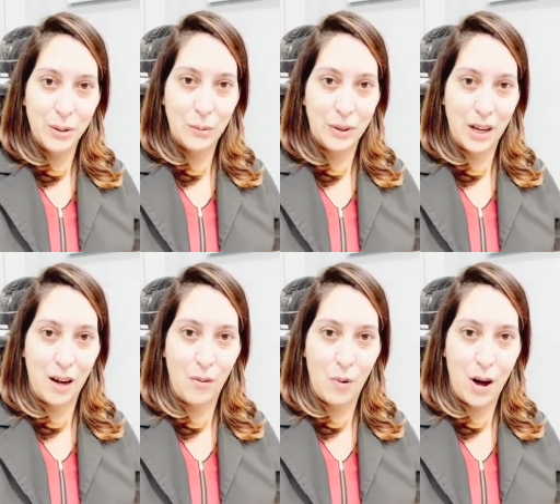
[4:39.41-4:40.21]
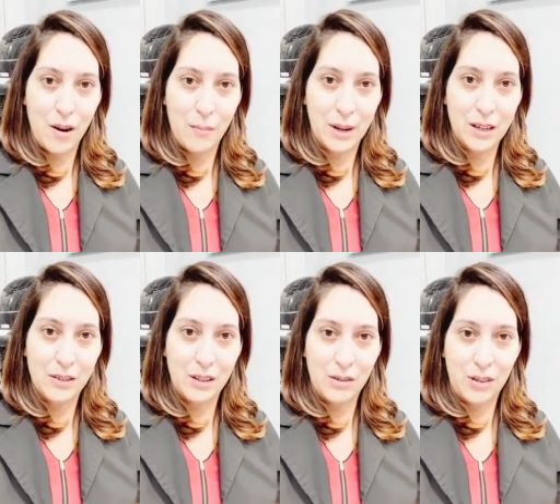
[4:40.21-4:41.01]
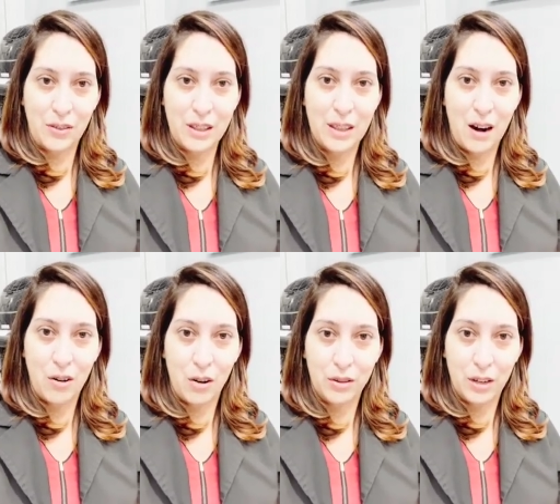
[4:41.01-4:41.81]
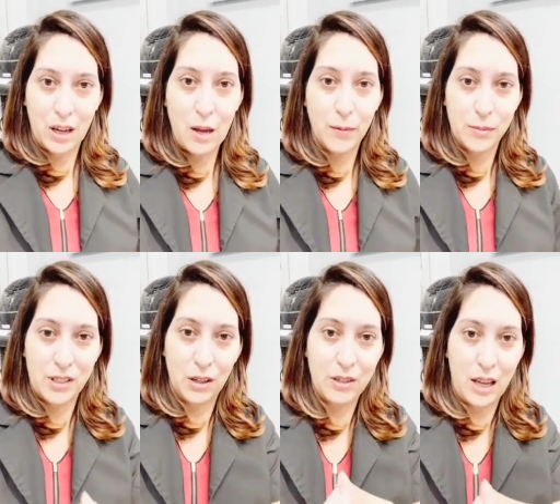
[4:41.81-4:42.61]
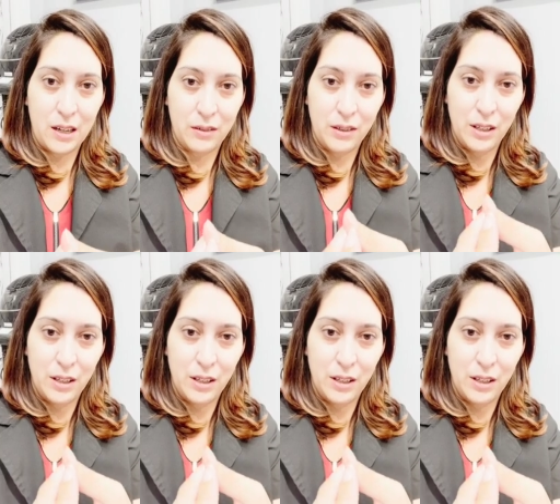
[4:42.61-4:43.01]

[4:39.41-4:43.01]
with the hot water, because there's nothing there to keep them sealed in.